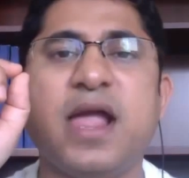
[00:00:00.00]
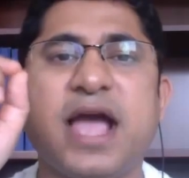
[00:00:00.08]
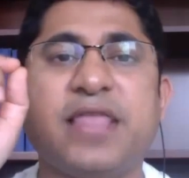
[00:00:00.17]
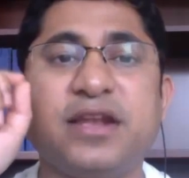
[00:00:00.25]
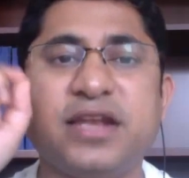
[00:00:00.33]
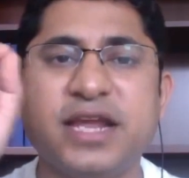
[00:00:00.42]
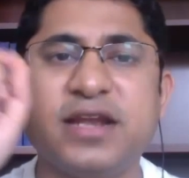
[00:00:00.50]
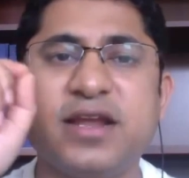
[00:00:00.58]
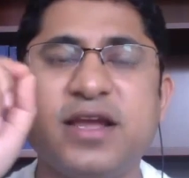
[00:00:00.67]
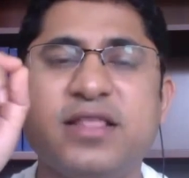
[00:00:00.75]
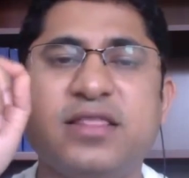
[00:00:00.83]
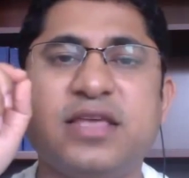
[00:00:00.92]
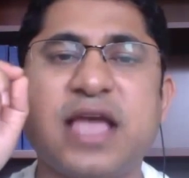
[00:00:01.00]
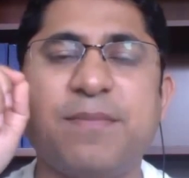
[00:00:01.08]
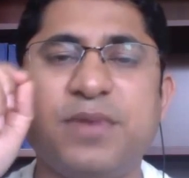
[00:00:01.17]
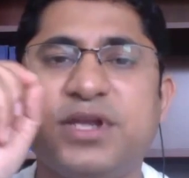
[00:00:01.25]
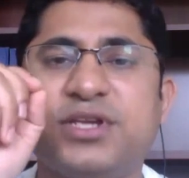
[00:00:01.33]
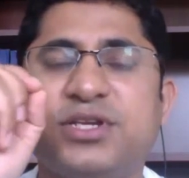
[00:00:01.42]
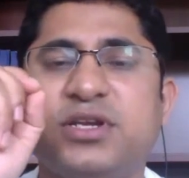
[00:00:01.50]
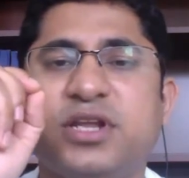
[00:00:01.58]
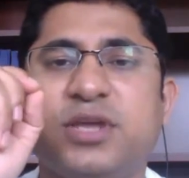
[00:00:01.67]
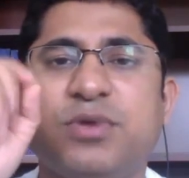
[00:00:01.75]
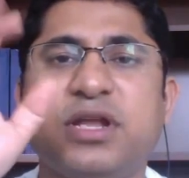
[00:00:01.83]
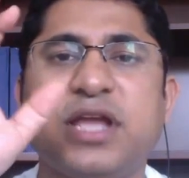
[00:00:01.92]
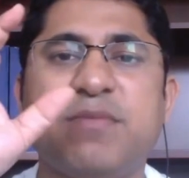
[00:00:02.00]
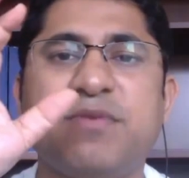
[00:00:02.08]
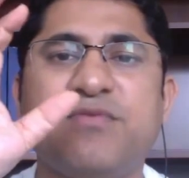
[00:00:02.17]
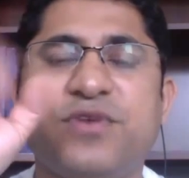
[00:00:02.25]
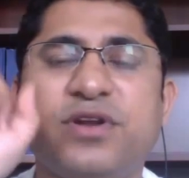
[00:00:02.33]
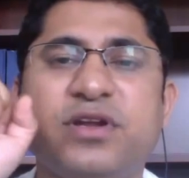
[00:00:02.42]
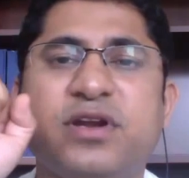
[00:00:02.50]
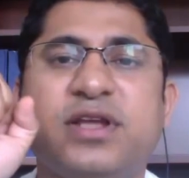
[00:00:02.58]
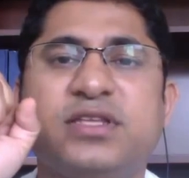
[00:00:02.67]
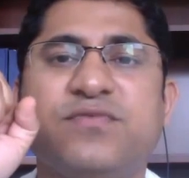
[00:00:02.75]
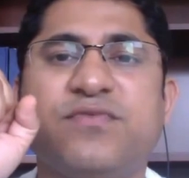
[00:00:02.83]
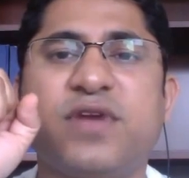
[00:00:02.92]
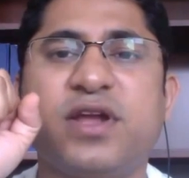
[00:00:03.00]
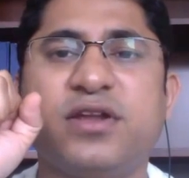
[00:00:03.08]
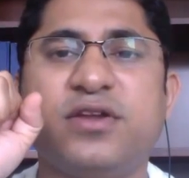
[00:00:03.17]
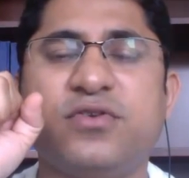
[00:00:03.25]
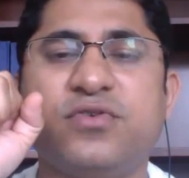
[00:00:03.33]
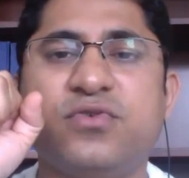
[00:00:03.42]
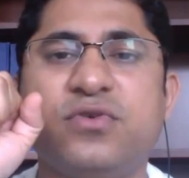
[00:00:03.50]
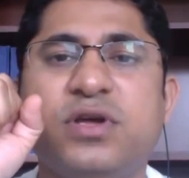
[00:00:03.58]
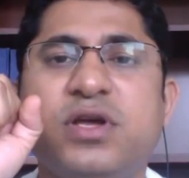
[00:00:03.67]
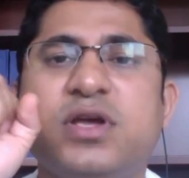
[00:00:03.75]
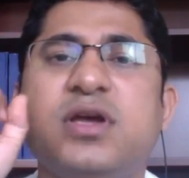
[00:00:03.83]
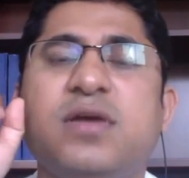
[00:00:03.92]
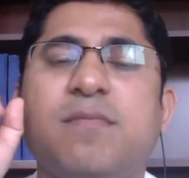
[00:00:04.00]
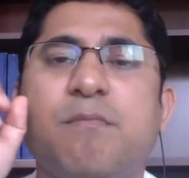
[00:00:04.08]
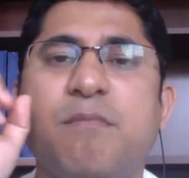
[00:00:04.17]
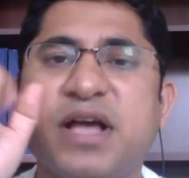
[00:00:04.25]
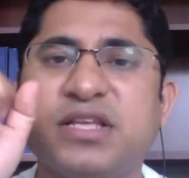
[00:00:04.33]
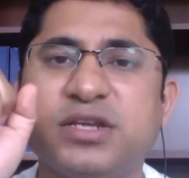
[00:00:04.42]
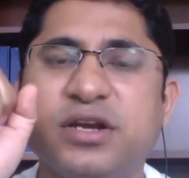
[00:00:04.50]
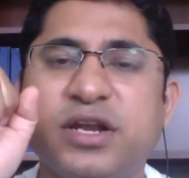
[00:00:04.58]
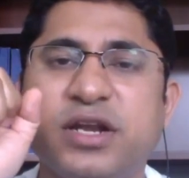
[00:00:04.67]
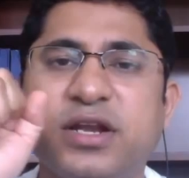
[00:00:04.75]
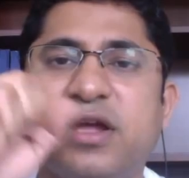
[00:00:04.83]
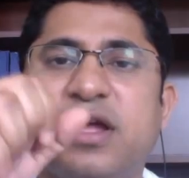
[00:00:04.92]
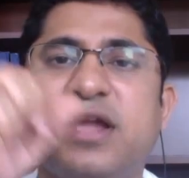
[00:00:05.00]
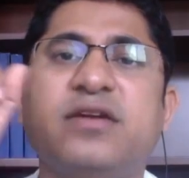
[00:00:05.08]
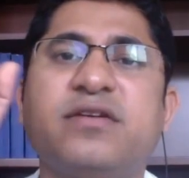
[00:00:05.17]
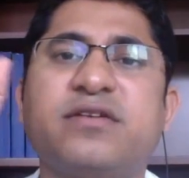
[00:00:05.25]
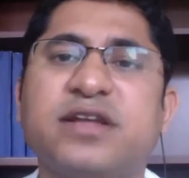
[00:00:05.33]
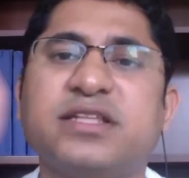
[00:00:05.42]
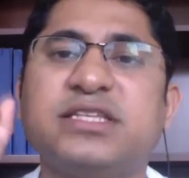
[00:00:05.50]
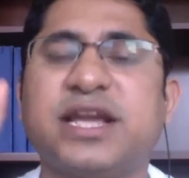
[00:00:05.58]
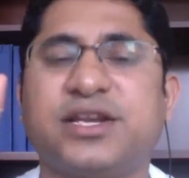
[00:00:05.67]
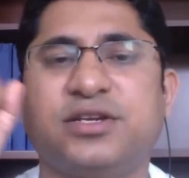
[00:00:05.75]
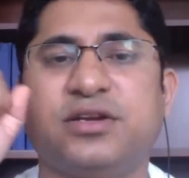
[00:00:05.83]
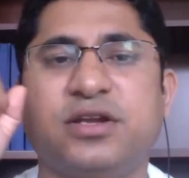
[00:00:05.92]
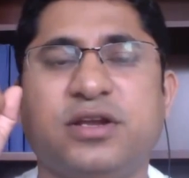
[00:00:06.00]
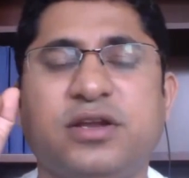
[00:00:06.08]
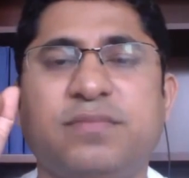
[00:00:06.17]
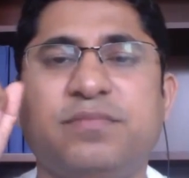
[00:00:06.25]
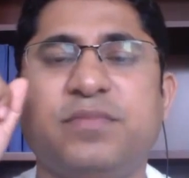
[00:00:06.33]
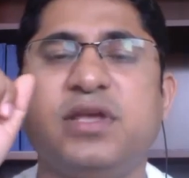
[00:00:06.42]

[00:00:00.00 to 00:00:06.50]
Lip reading: And the data in the application table can be further classified into master data and transaction data.